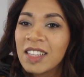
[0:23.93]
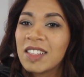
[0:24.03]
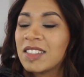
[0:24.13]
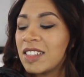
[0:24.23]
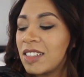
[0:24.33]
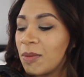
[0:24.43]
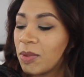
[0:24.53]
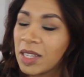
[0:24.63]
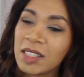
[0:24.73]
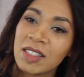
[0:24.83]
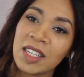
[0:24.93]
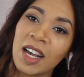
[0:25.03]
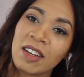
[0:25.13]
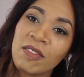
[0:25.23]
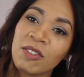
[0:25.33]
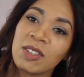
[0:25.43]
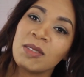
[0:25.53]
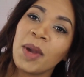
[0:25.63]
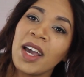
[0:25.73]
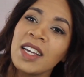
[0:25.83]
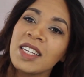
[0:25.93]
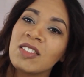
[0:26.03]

This is the Balenciaga first bag,